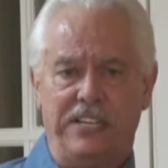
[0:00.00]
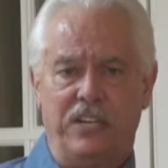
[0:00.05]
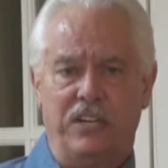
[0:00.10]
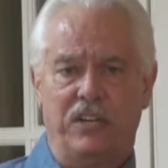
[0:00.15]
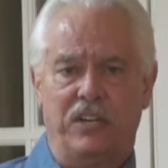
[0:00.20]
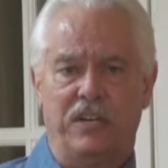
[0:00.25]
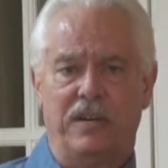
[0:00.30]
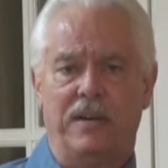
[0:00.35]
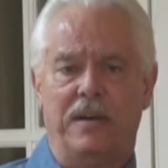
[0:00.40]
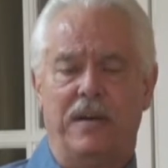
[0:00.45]

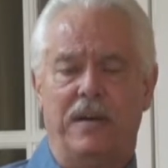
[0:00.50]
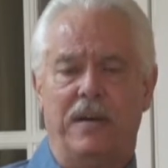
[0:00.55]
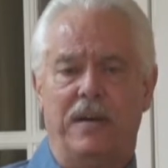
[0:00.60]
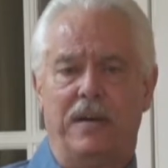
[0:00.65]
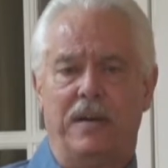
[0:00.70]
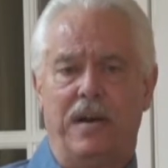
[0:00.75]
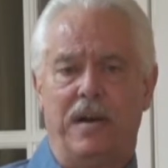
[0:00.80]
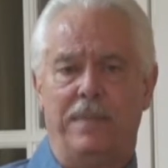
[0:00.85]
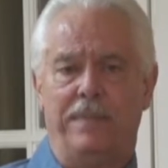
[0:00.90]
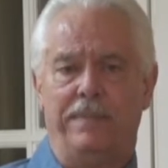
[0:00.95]
your uh,
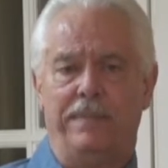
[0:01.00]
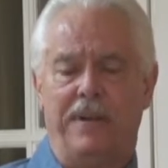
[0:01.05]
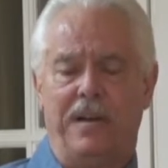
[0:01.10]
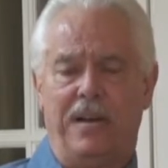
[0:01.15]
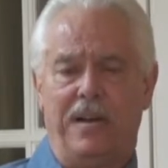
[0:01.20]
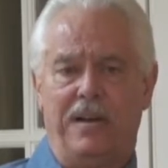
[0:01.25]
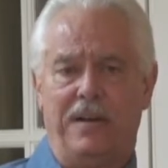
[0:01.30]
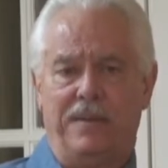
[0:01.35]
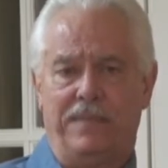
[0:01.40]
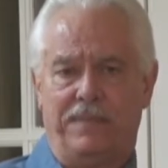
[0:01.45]
um,
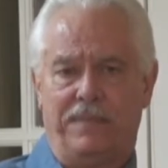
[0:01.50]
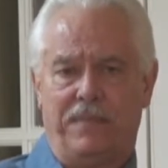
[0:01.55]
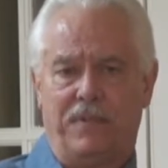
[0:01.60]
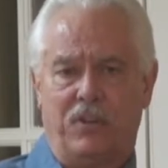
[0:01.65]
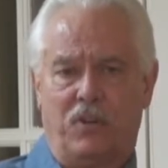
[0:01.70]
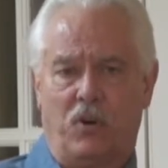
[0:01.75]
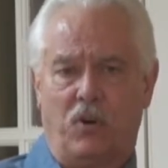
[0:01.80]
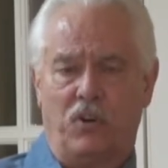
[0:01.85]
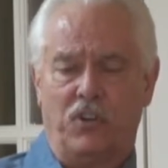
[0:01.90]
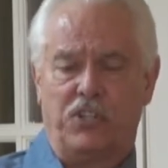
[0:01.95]
um,
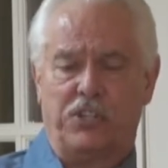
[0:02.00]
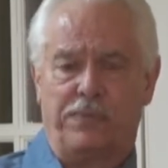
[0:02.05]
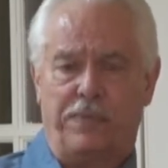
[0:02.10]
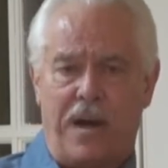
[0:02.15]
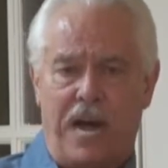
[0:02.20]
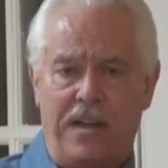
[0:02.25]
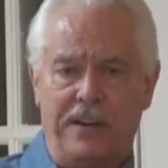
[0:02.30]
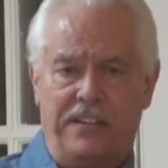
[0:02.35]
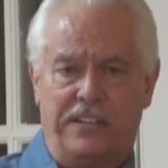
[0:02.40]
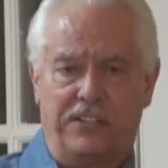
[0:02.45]

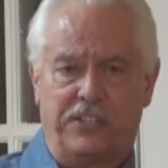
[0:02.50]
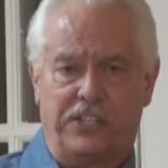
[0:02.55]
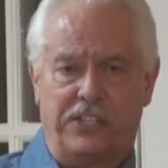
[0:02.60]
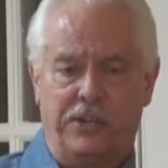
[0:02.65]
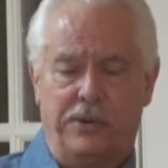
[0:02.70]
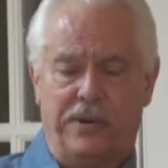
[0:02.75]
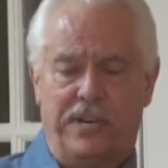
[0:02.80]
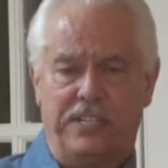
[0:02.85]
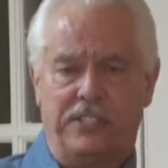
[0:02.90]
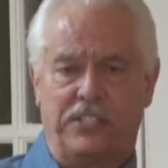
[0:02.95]
correspondence
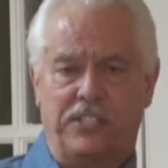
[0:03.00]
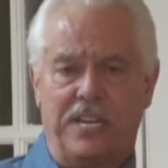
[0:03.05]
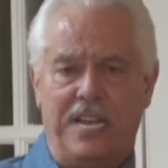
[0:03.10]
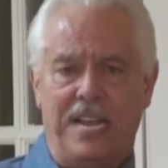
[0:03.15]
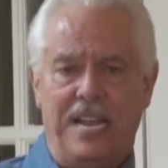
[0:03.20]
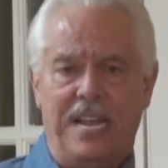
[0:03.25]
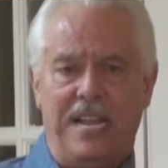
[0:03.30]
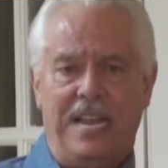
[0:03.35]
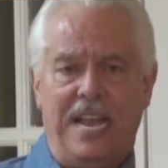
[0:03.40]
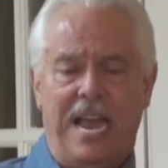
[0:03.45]
to us
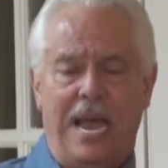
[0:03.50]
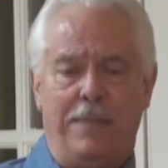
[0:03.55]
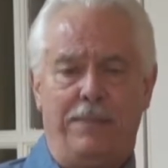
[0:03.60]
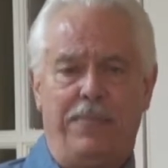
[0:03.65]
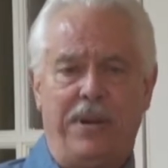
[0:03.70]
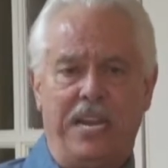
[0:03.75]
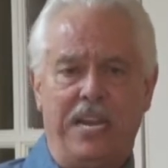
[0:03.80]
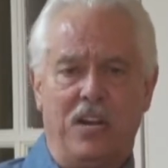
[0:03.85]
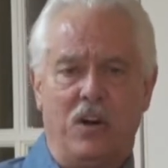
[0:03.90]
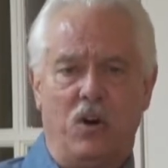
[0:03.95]
at
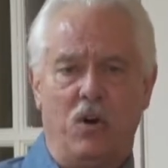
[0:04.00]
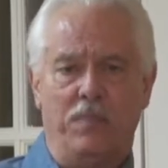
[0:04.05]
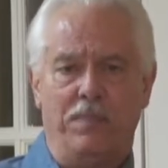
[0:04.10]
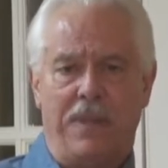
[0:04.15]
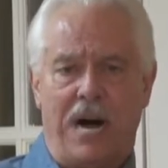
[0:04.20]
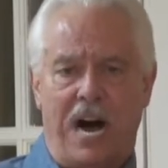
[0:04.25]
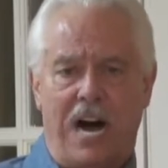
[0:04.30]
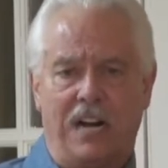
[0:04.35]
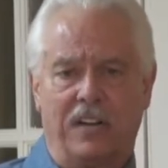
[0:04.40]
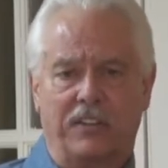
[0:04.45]
P.O.
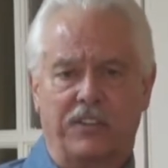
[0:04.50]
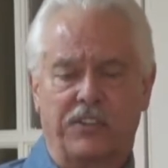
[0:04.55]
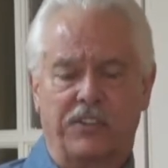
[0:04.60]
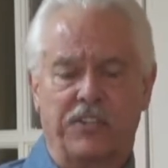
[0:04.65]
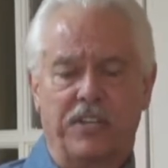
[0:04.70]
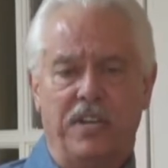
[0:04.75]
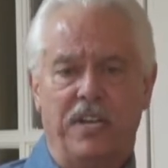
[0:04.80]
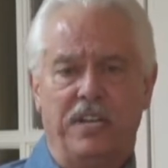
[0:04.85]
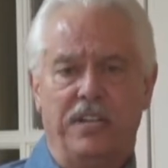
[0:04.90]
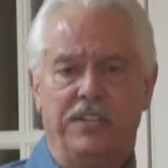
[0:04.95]
Box
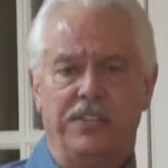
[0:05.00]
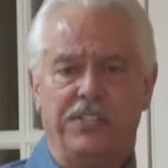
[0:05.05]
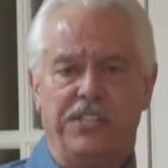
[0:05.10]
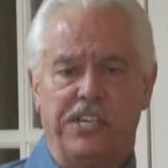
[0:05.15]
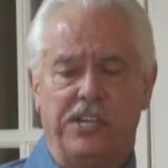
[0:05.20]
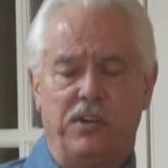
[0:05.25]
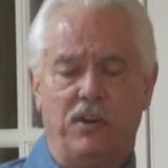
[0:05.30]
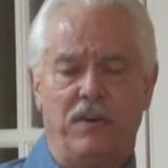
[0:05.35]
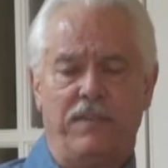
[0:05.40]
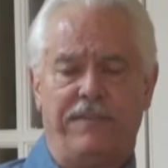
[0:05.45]

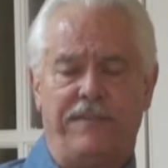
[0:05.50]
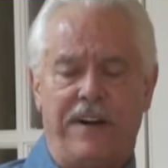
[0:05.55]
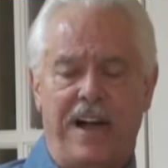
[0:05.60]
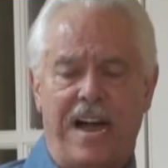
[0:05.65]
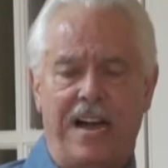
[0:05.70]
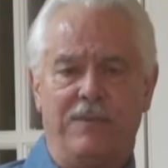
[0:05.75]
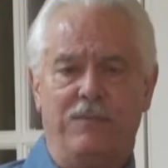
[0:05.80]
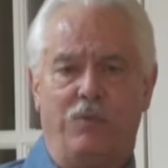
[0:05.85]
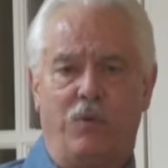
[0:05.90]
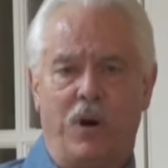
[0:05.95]

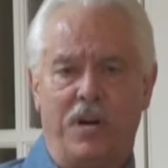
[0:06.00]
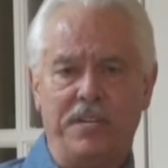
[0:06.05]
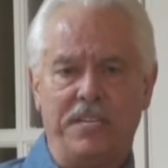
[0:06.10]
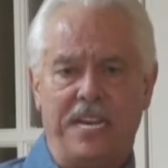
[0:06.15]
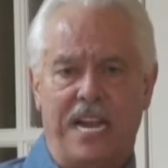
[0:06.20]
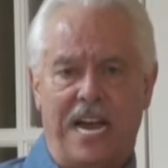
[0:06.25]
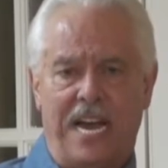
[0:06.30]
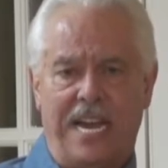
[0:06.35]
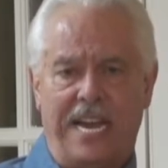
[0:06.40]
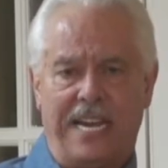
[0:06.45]

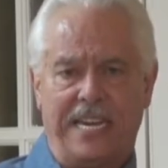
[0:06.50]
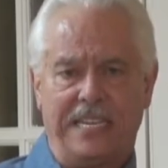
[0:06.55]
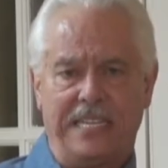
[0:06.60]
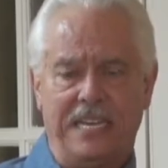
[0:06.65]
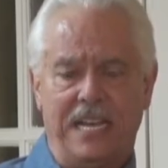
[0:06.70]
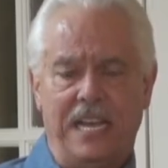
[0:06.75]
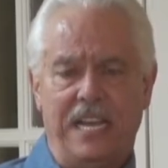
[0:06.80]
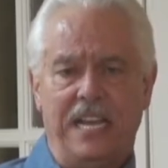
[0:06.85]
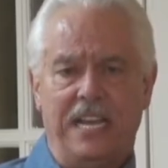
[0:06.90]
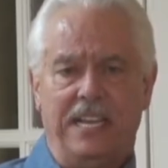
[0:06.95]
0519
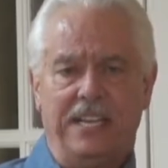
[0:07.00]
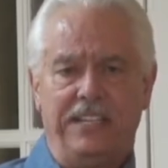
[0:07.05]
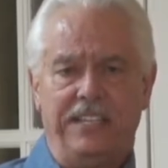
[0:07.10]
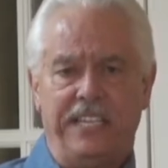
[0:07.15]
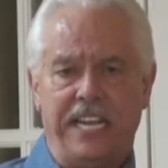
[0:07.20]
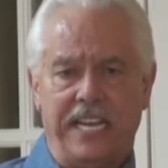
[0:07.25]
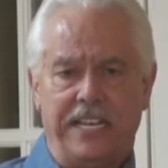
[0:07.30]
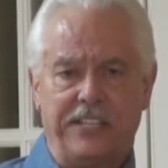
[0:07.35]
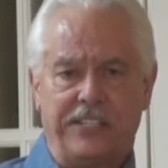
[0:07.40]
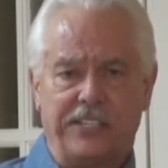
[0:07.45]

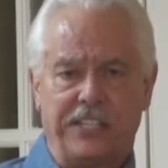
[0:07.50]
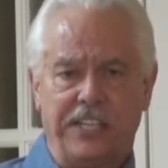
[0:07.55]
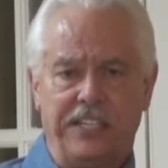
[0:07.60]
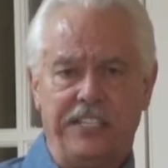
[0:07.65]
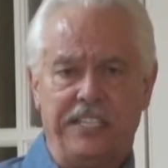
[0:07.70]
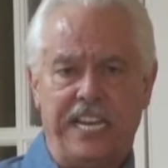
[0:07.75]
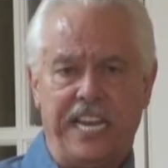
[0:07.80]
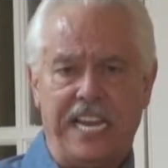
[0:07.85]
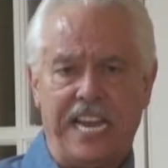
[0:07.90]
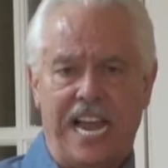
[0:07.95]
Dickson,
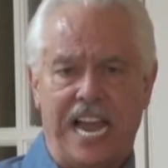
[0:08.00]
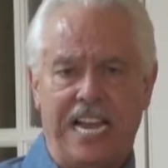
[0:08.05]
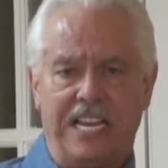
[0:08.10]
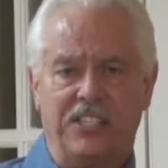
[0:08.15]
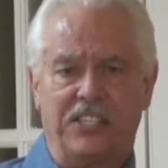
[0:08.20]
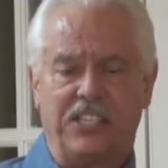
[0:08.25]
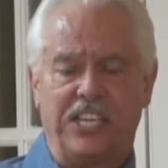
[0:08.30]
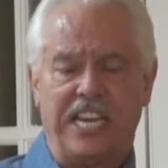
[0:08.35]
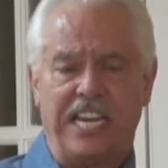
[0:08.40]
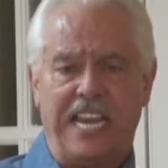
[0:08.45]
D I
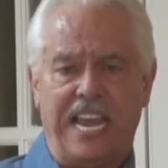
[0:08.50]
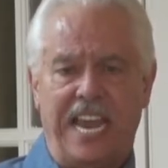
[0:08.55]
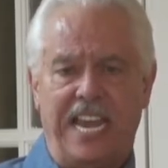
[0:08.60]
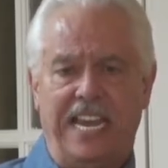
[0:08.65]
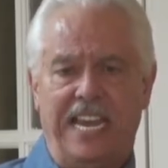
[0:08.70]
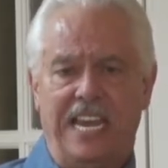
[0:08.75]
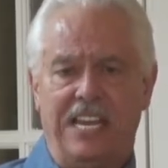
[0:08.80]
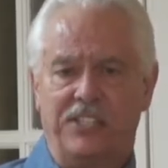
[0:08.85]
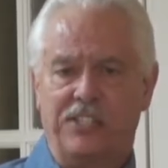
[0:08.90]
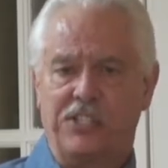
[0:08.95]
C
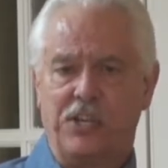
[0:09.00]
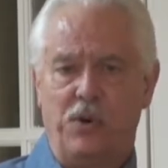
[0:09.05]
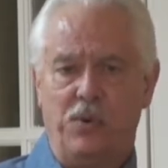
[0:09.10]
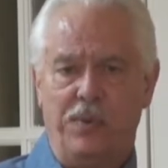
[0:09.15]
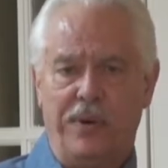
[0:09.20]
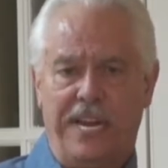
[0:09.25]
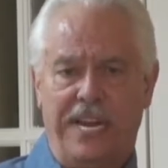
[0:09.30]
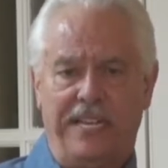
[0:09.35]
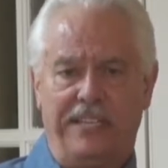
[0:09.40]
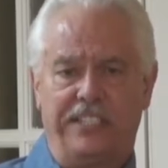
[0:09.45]
K S O
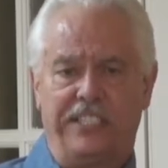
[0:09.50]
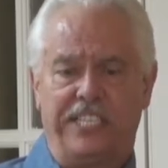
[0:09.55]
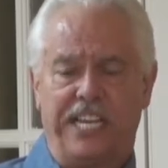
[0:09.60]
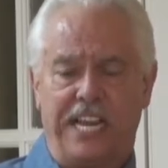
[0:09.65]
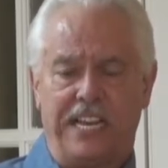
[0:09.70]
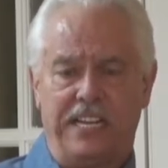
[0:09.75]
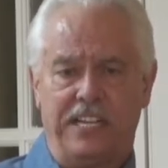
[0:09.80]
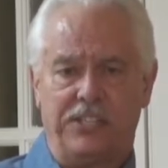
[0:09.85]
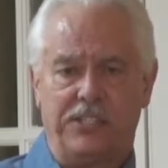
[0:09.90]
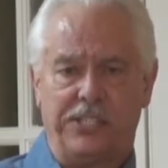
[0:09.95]
N,
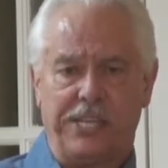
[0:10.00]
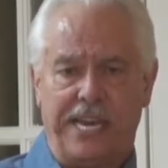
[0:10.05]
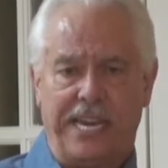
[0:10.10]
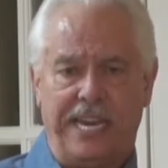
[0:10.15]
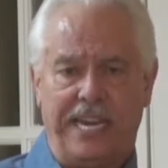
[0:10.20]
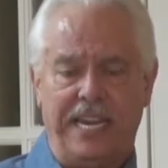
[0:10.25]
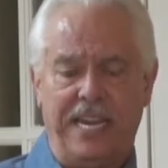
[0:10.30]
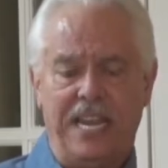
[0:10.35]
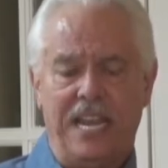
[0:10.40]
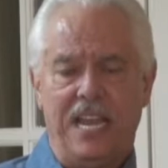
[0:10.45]

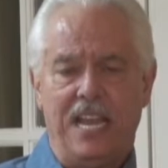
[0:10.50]
Tennessee